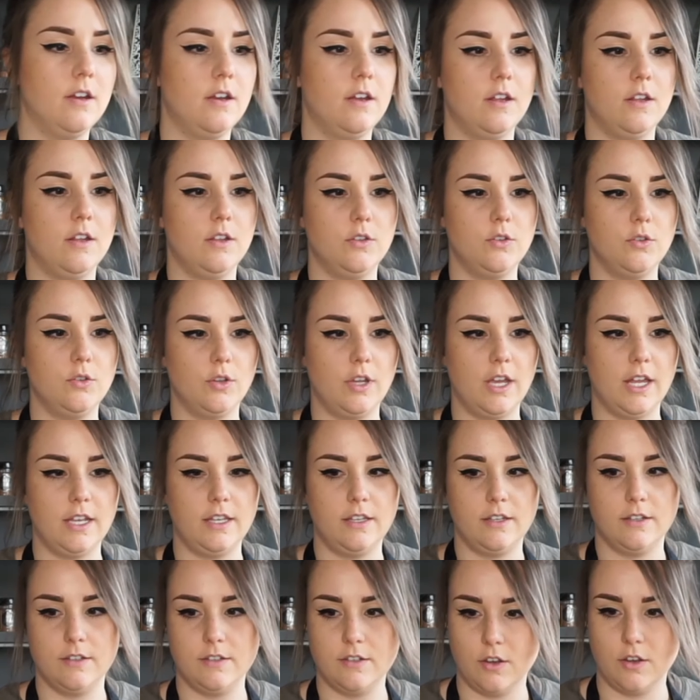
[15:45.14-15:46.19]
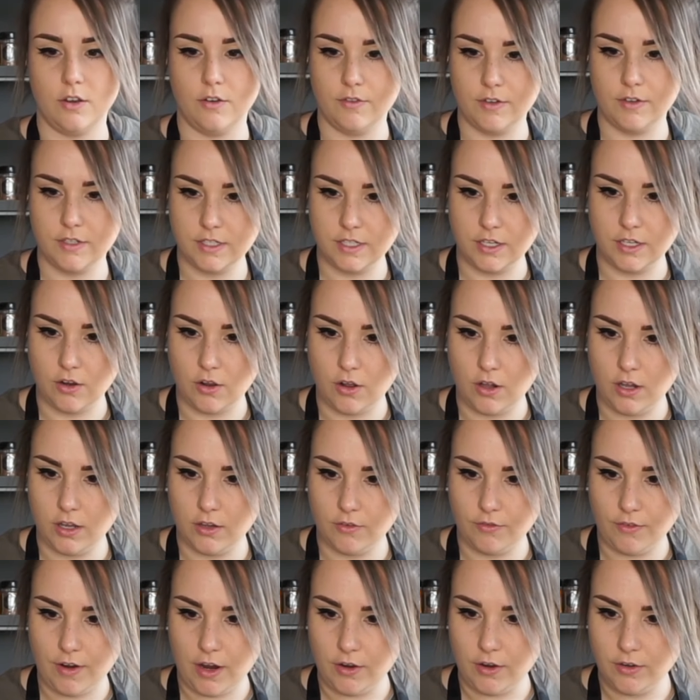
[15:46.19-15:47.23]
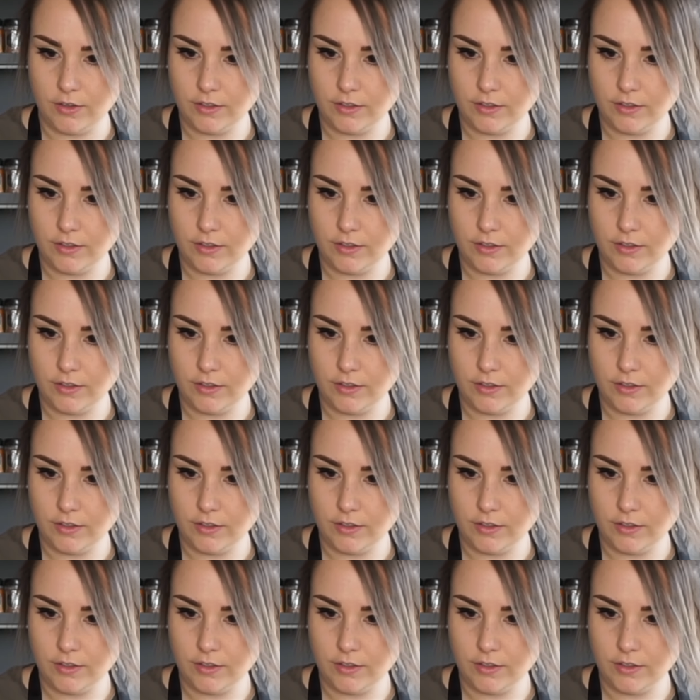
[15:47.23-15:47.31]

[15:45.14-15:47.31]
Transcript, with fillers: to get this obviously all around.